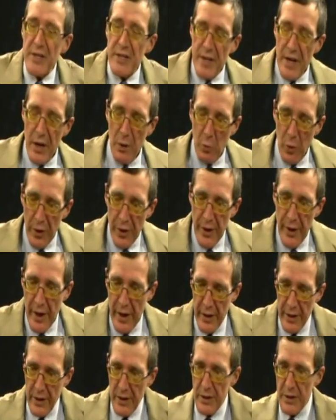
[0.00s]
say with
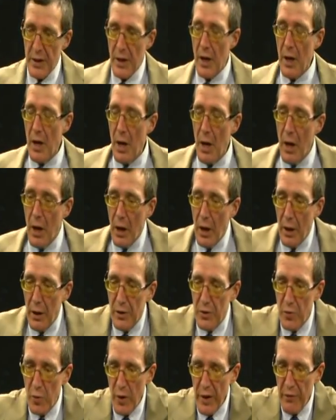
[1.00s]
that is
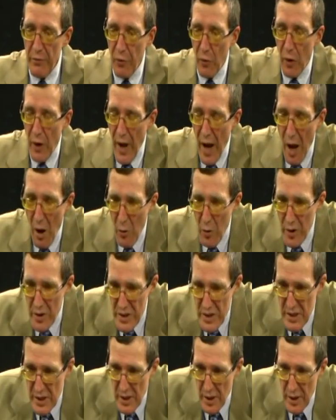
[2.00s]
24
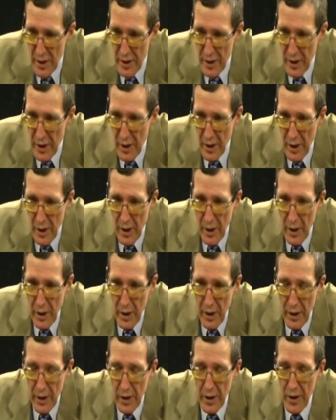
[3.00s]
hours,
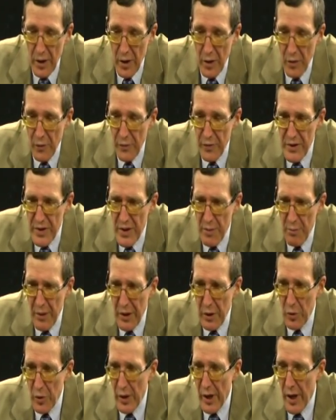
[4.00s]
you know, for somebody
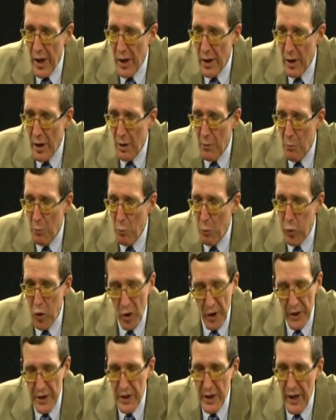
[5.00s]
who can
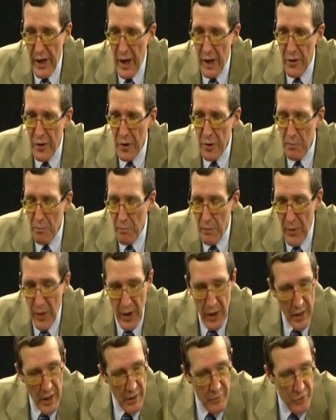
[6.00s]
pull it together,
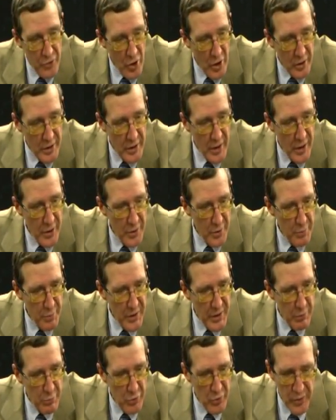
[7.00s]
and I've talked to other
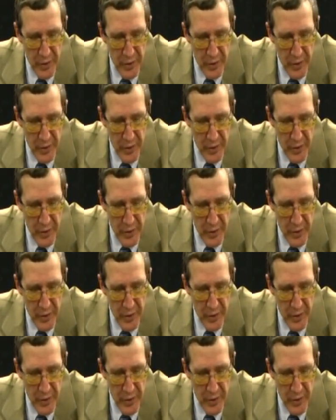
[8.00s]
people,